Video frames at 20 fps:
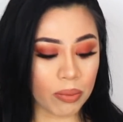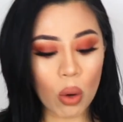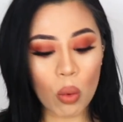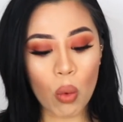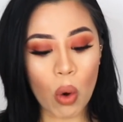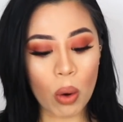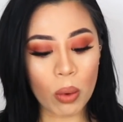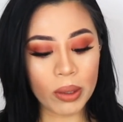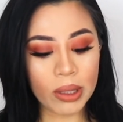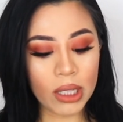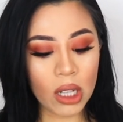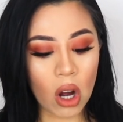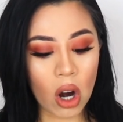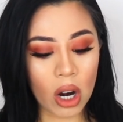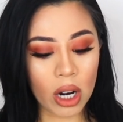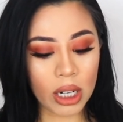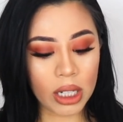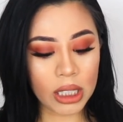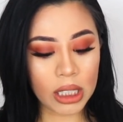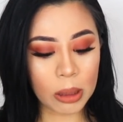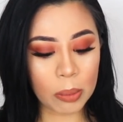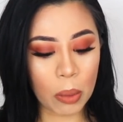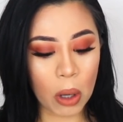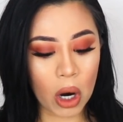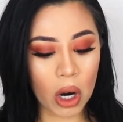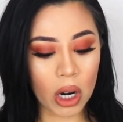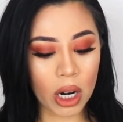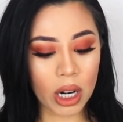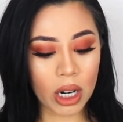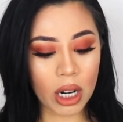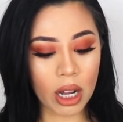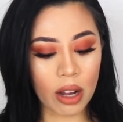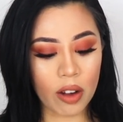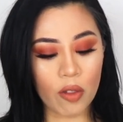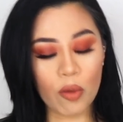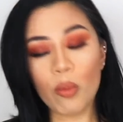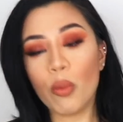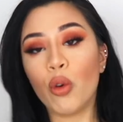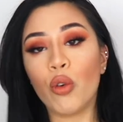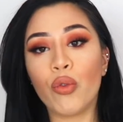What was the hardest part
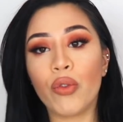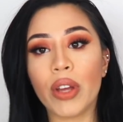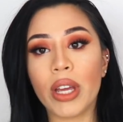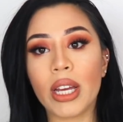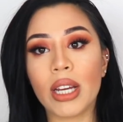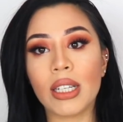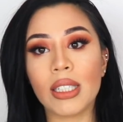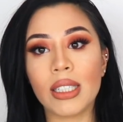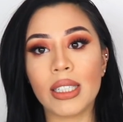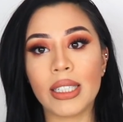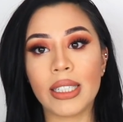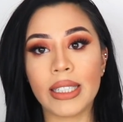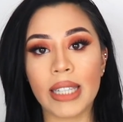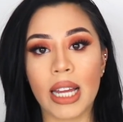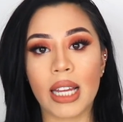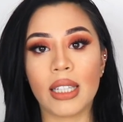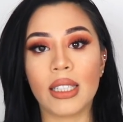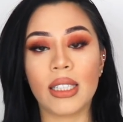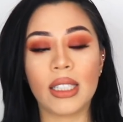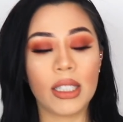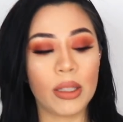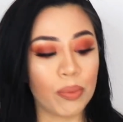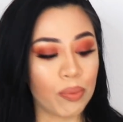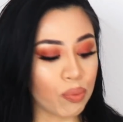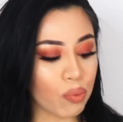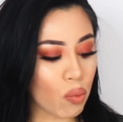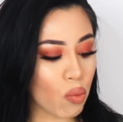of moving states?